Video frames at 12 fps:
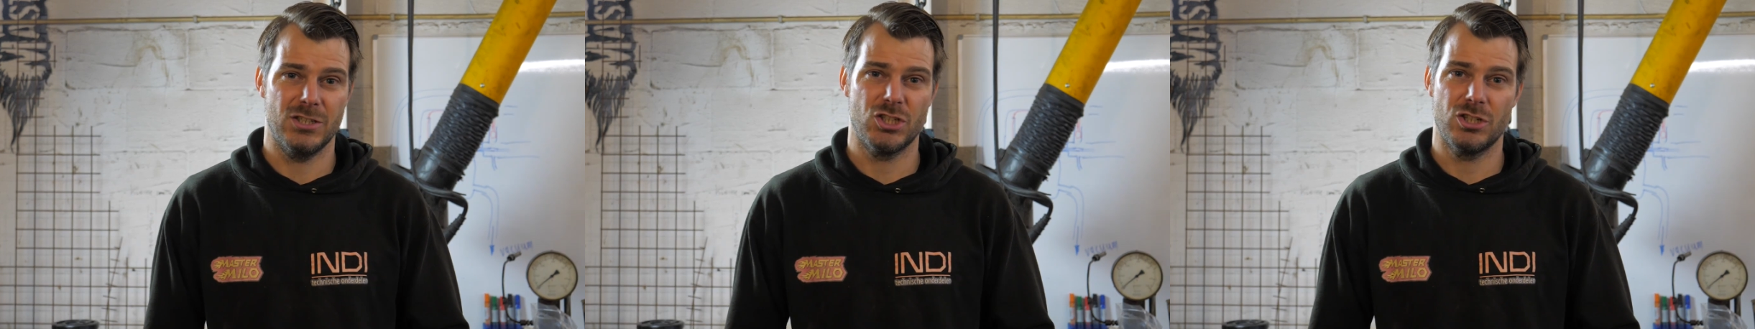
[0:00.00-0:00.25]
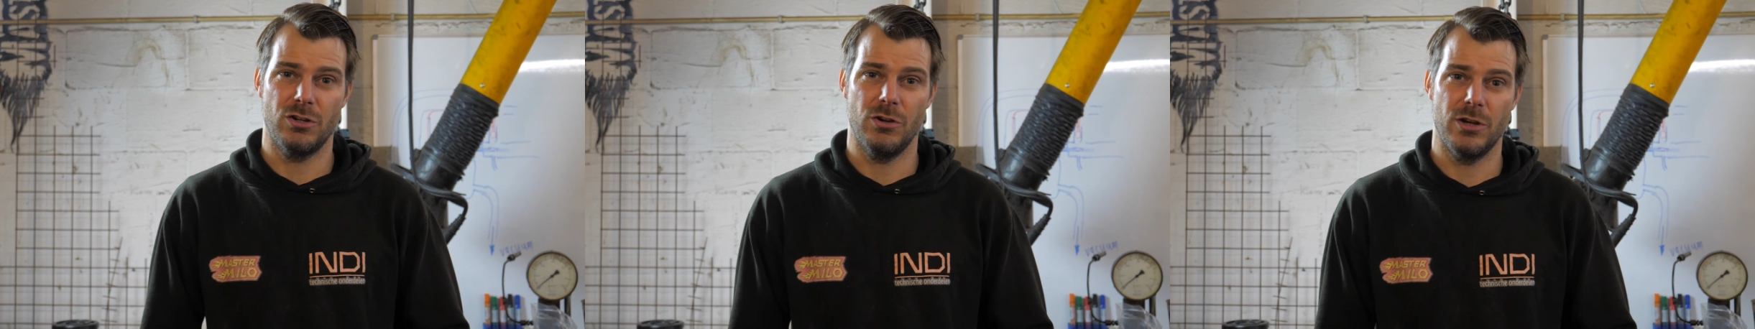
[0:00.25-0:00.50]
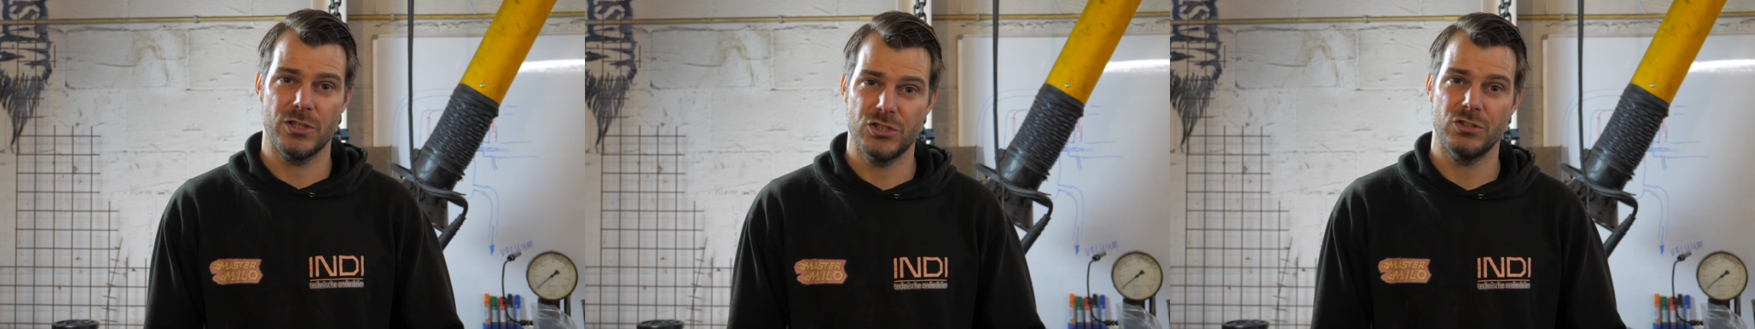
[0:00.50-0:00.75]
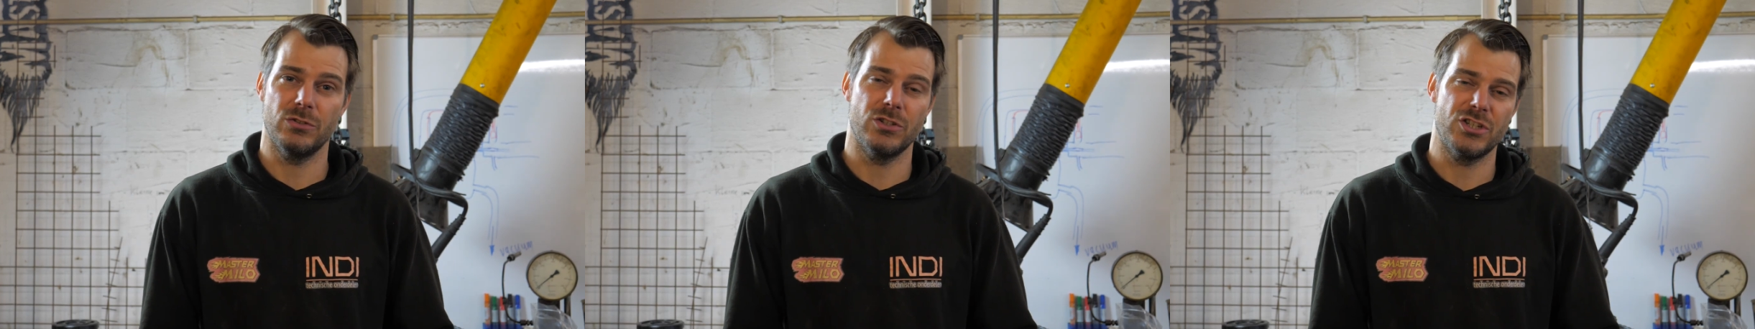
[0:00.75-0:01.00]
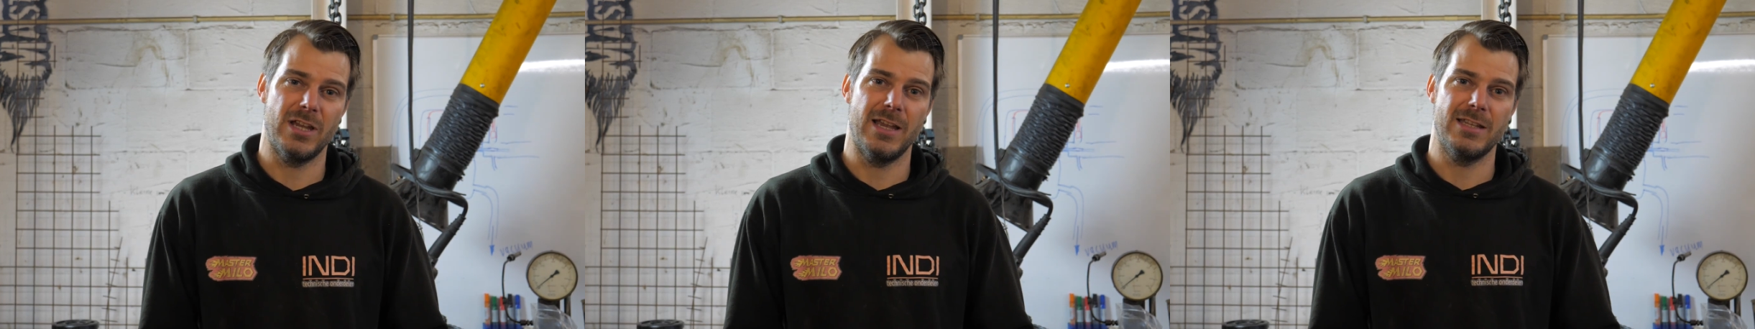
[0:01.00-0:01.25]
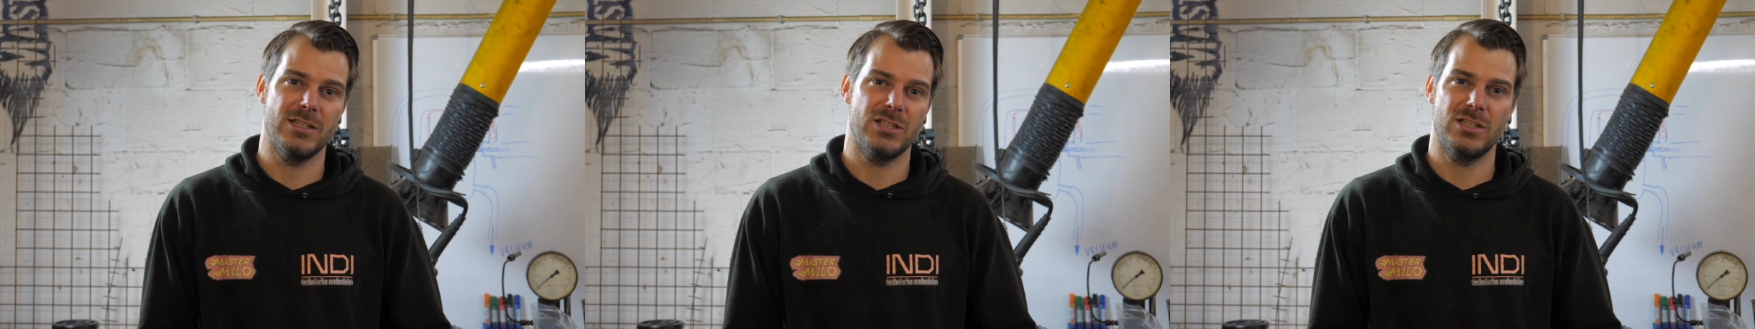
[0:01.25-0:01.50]
skirts on the
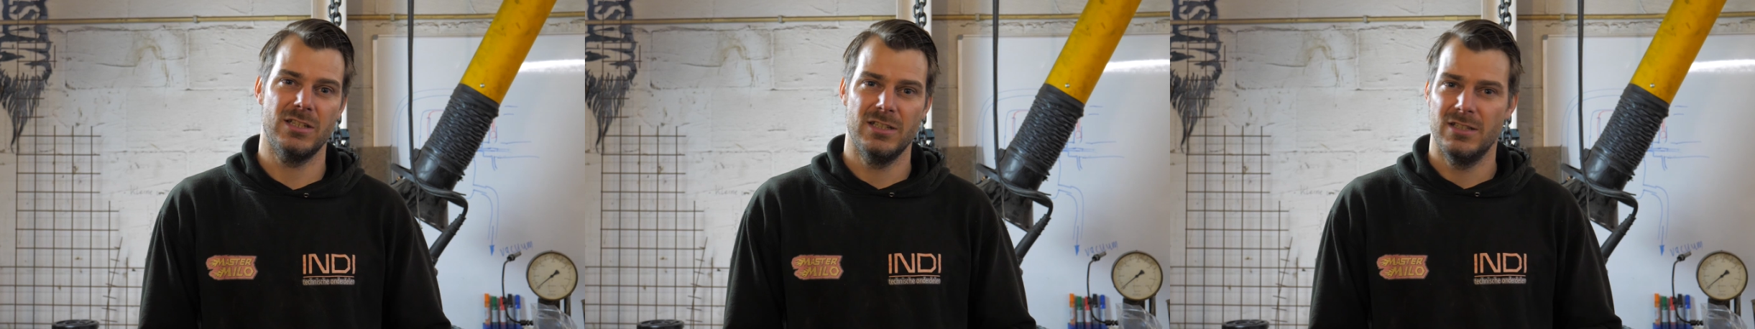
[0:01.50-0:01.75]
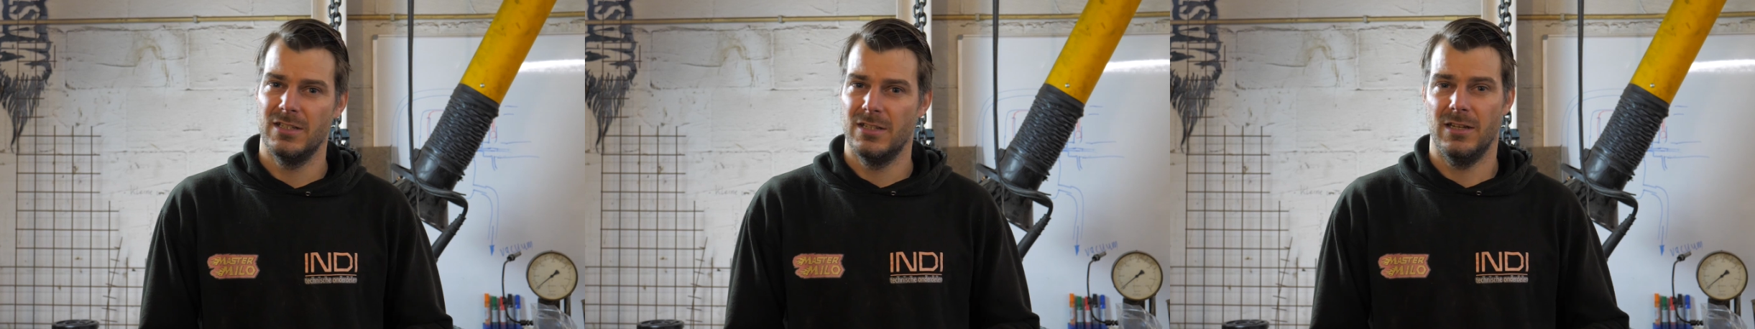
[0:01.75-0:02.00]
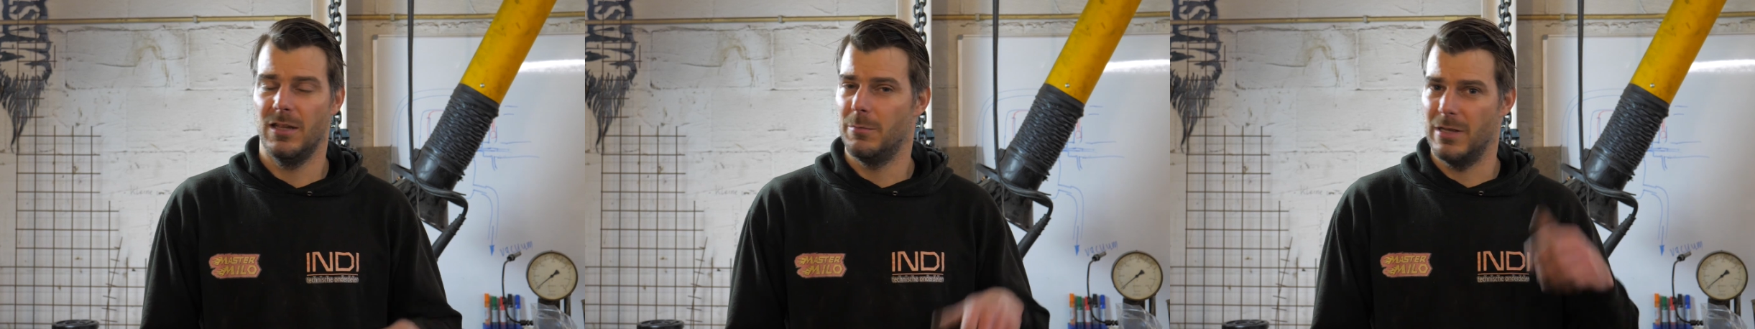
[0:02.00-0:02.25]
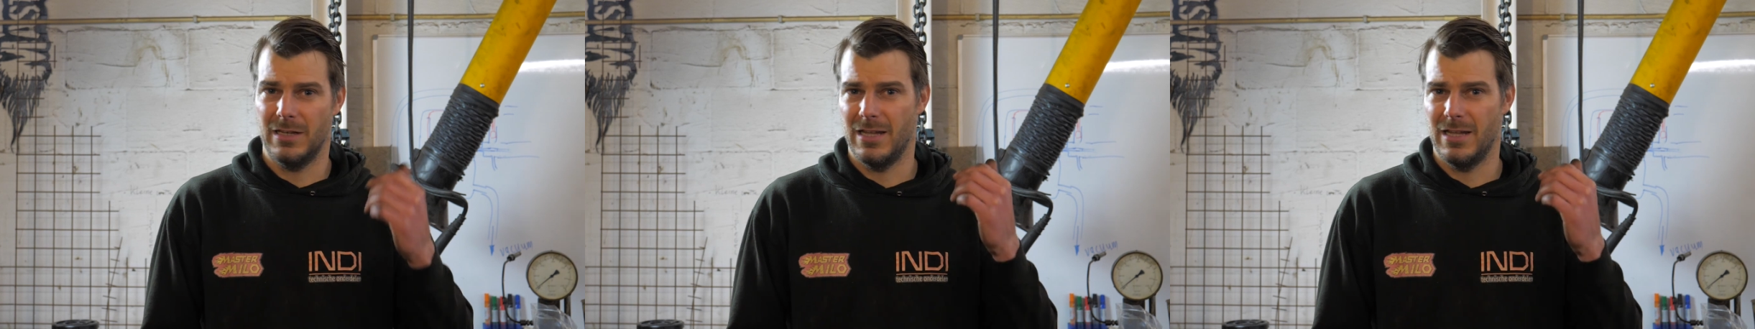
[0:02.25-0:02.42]
sides, a little bit